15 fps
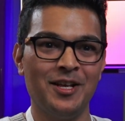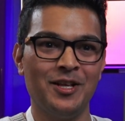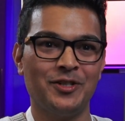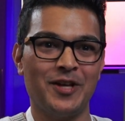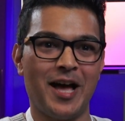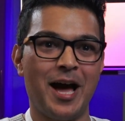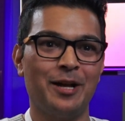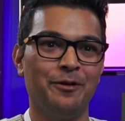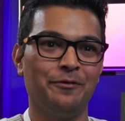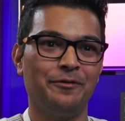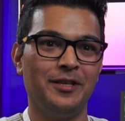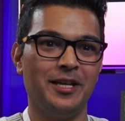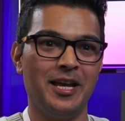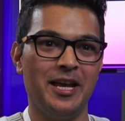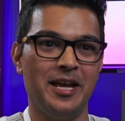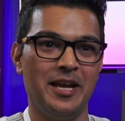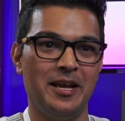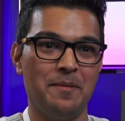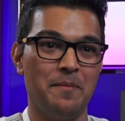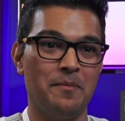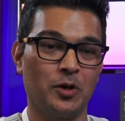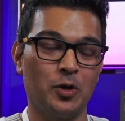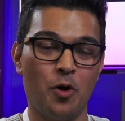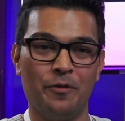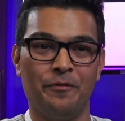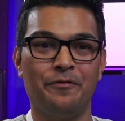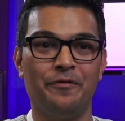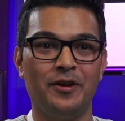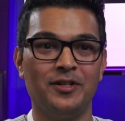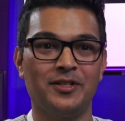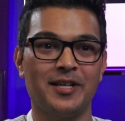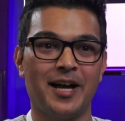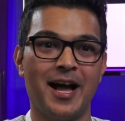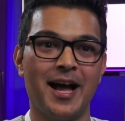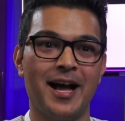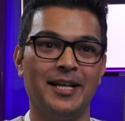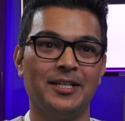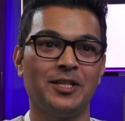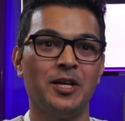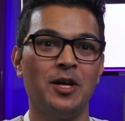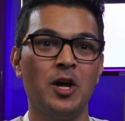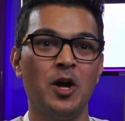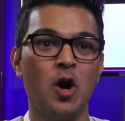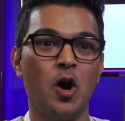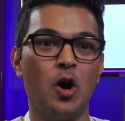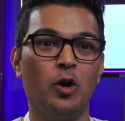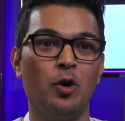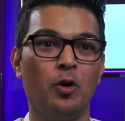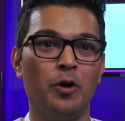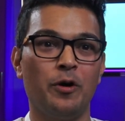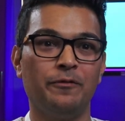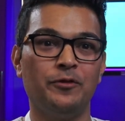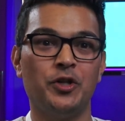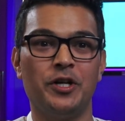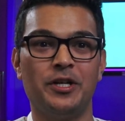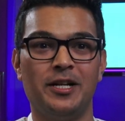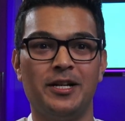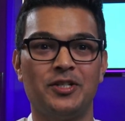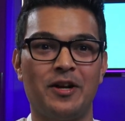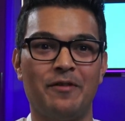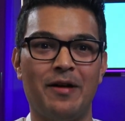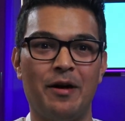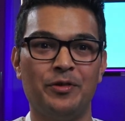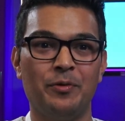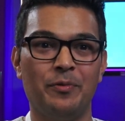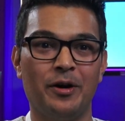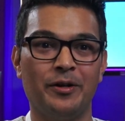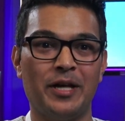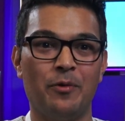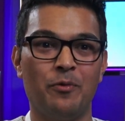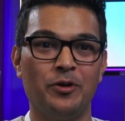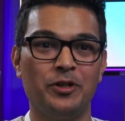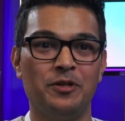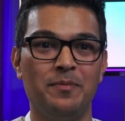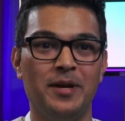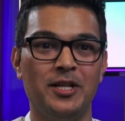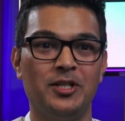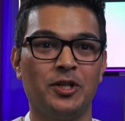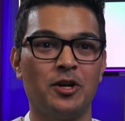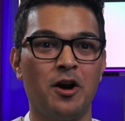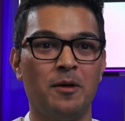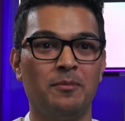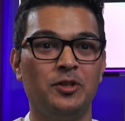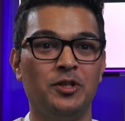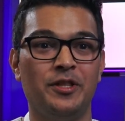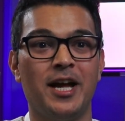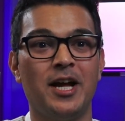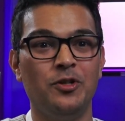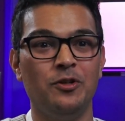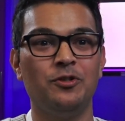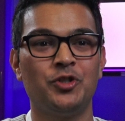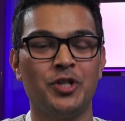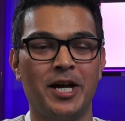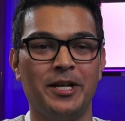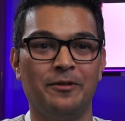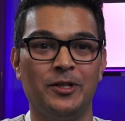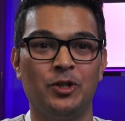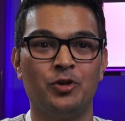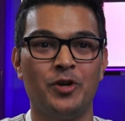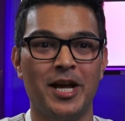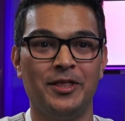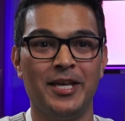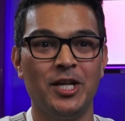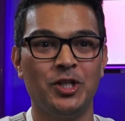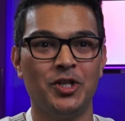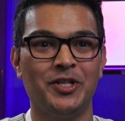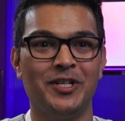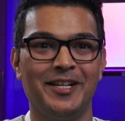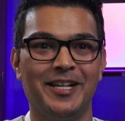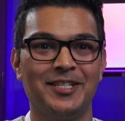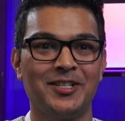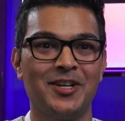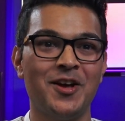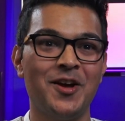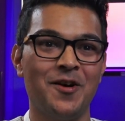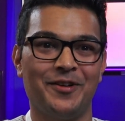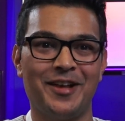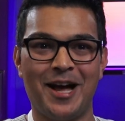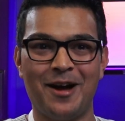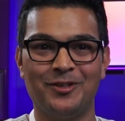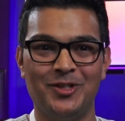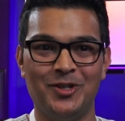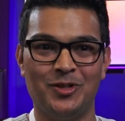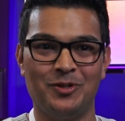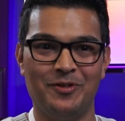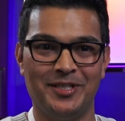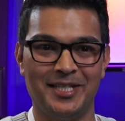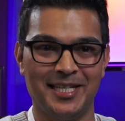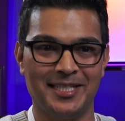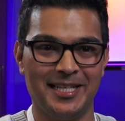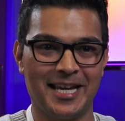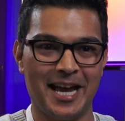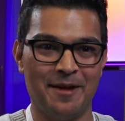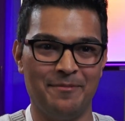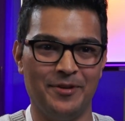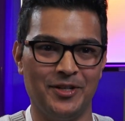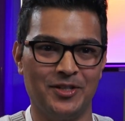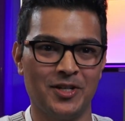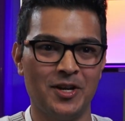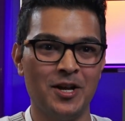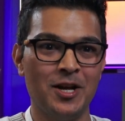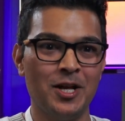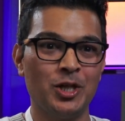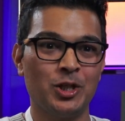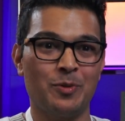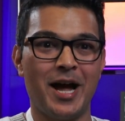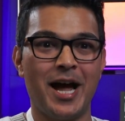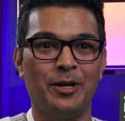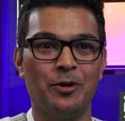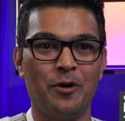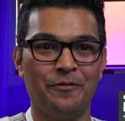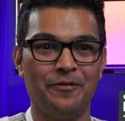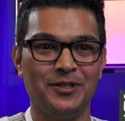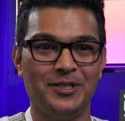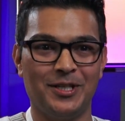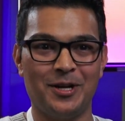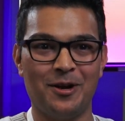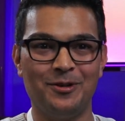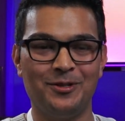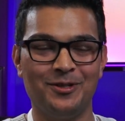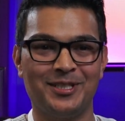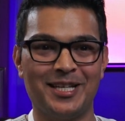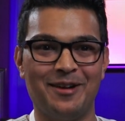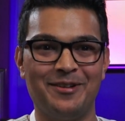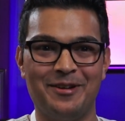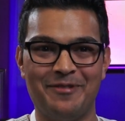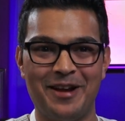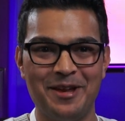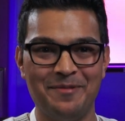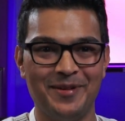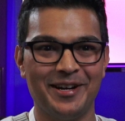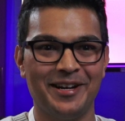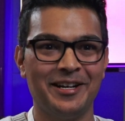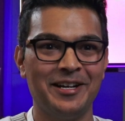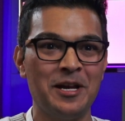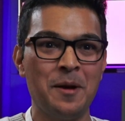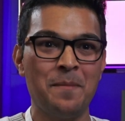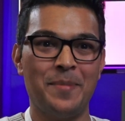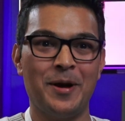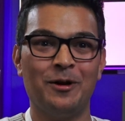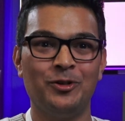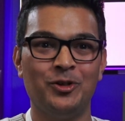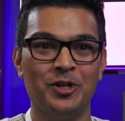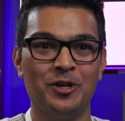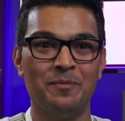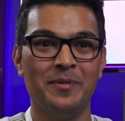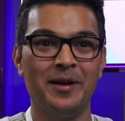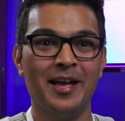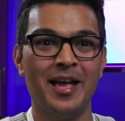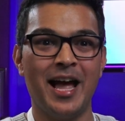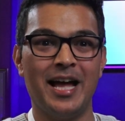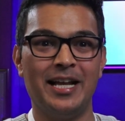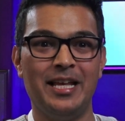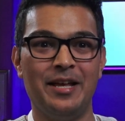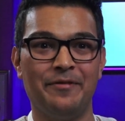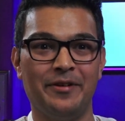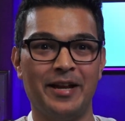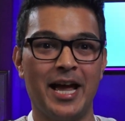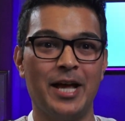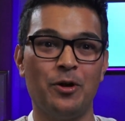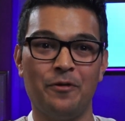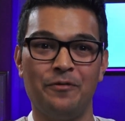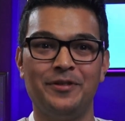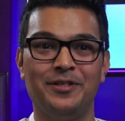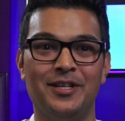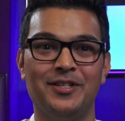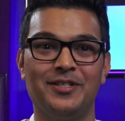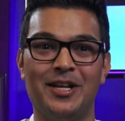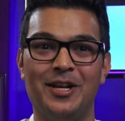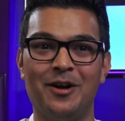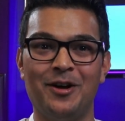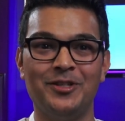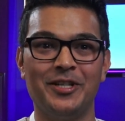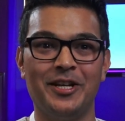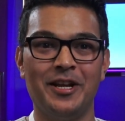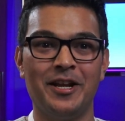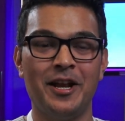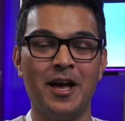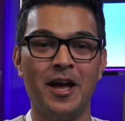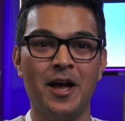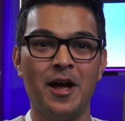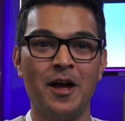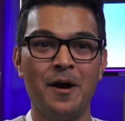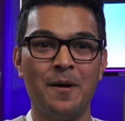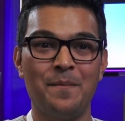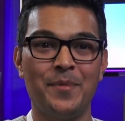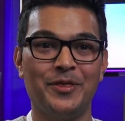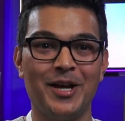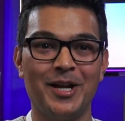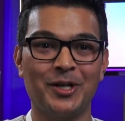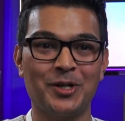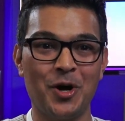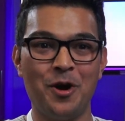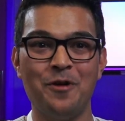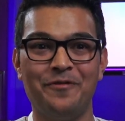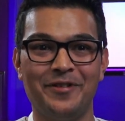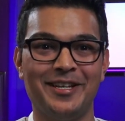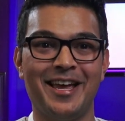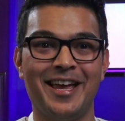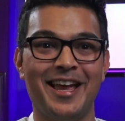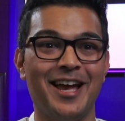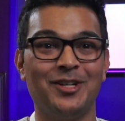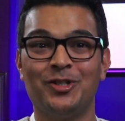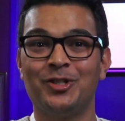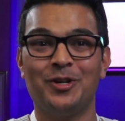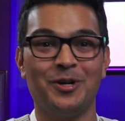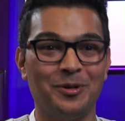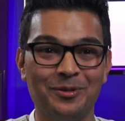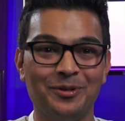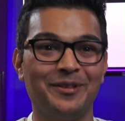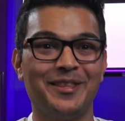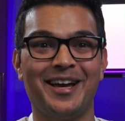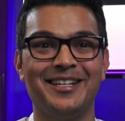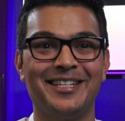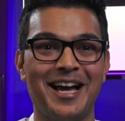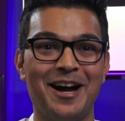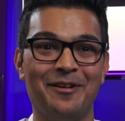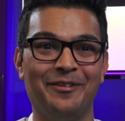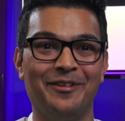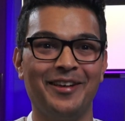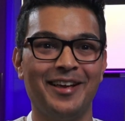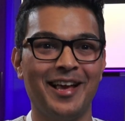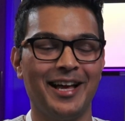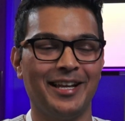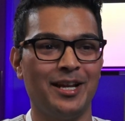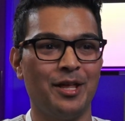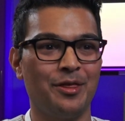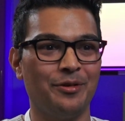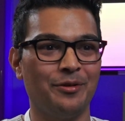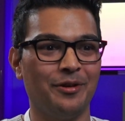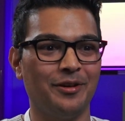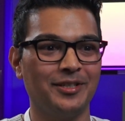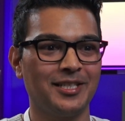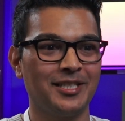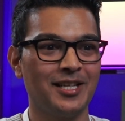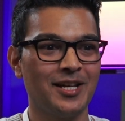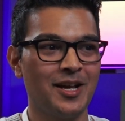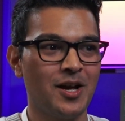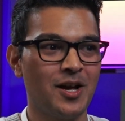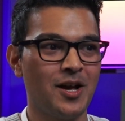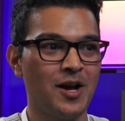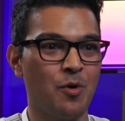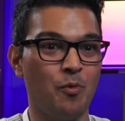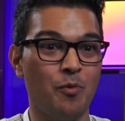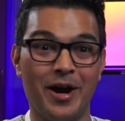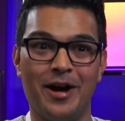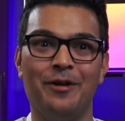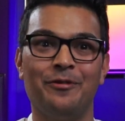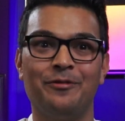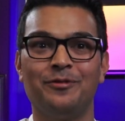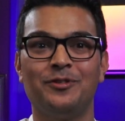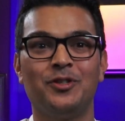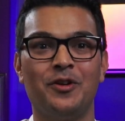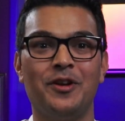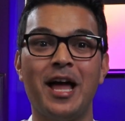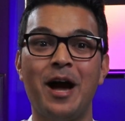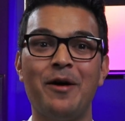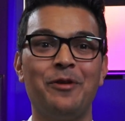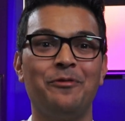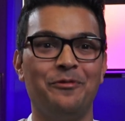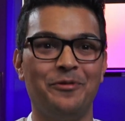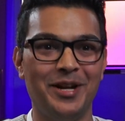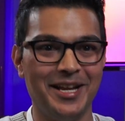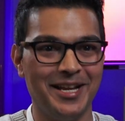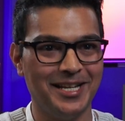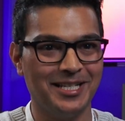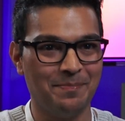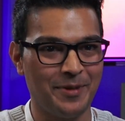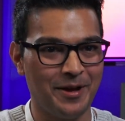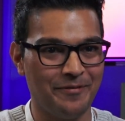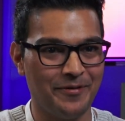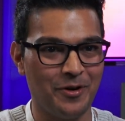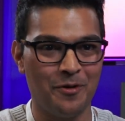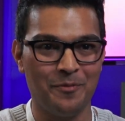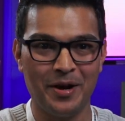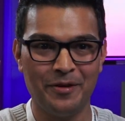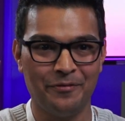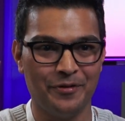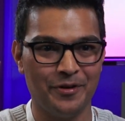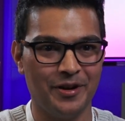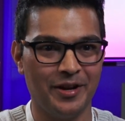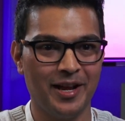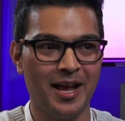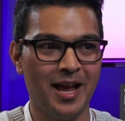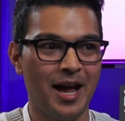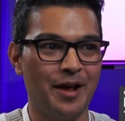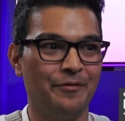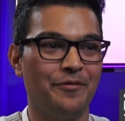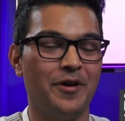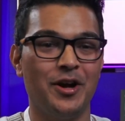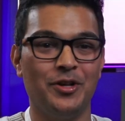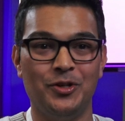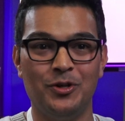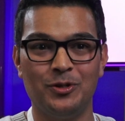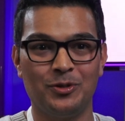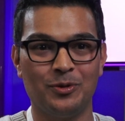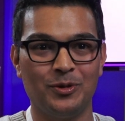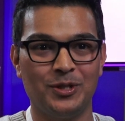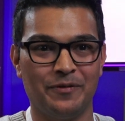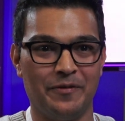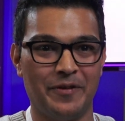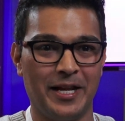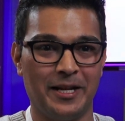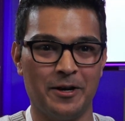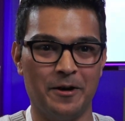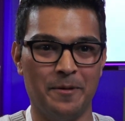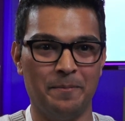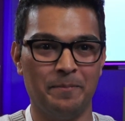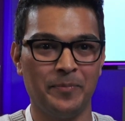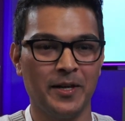So out of the conference, I had a lot of journalists around the world that wanted me to come to their news channel and train their journalists on how to use 360 cameras. So I had offers to go to Saudi Arabia, Belgium, and even head offices in London. But then COVID hit and shut all of that down. And I thought, wow, so now I really need to pivot on my foot and find new sources of income.